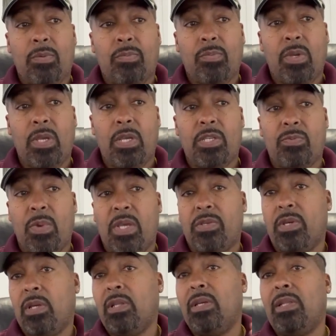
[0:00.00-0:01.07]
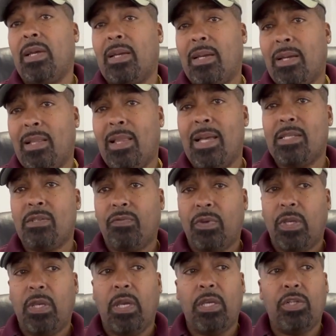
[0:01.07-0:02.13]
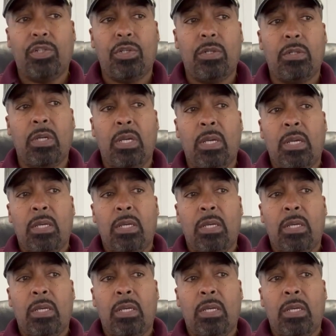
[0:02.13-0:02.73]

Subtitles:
is basically like a classification